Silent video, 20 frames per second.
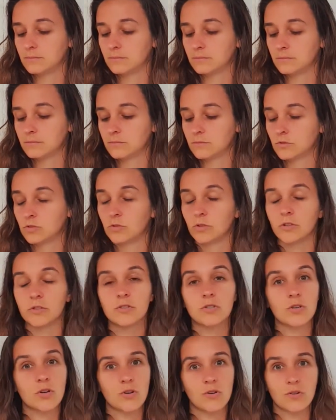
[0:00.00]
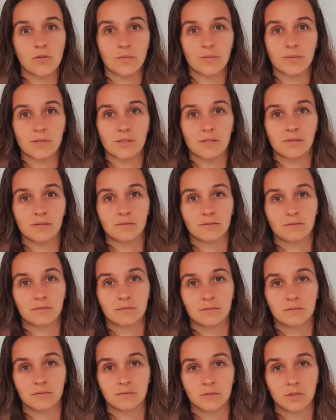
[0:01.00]
root terms
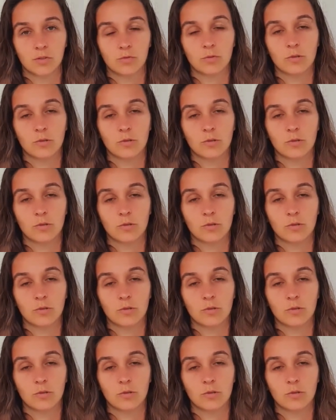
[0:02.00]
of what it